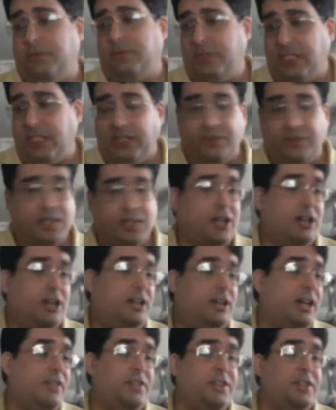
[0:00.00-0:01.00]
DeviantArt,
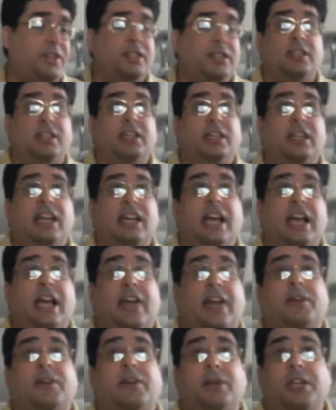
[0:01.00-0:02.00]
everything,
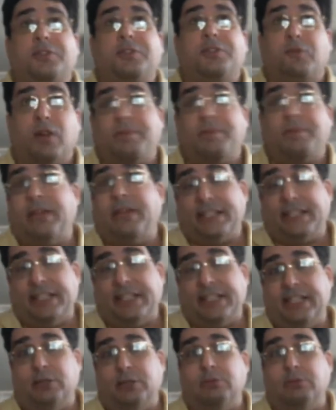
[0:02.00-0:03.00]
every place where I'm hanging
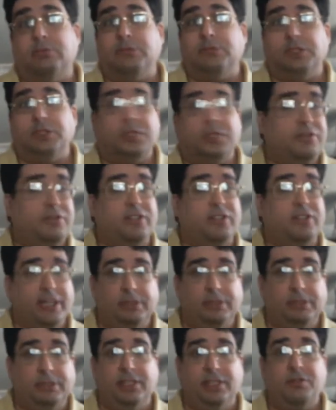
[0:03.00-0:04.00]
out, you can find me
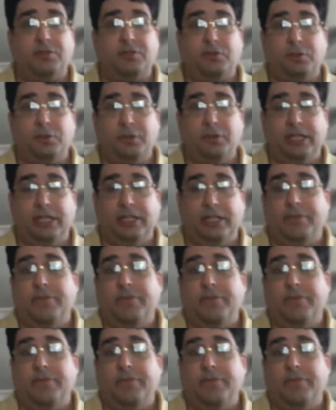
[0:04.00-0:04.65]
through that.